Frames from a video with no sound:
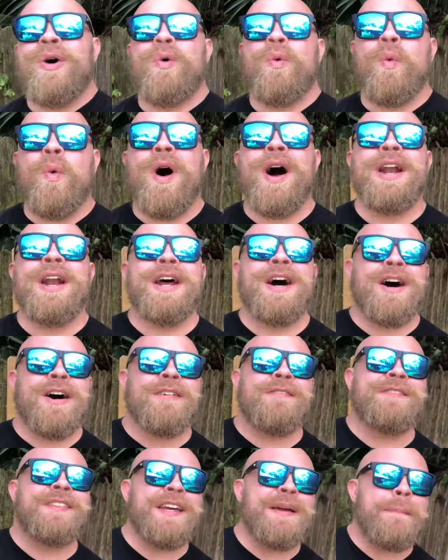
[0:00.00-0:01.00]
One
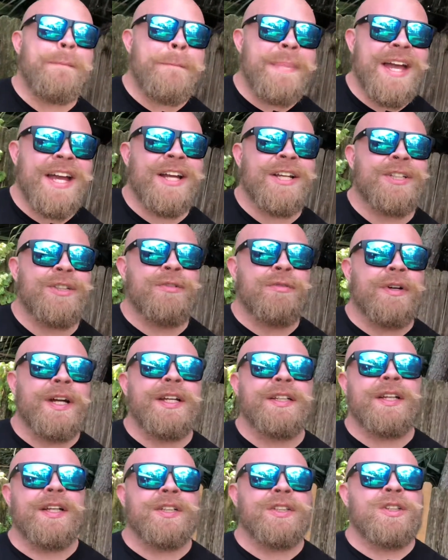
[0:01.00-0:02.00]
of the biggest
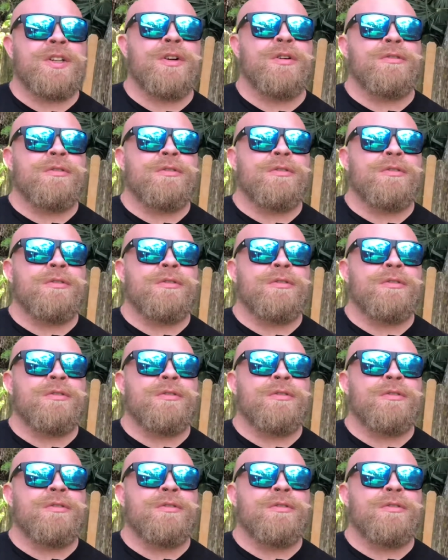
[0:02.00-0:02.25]
reasons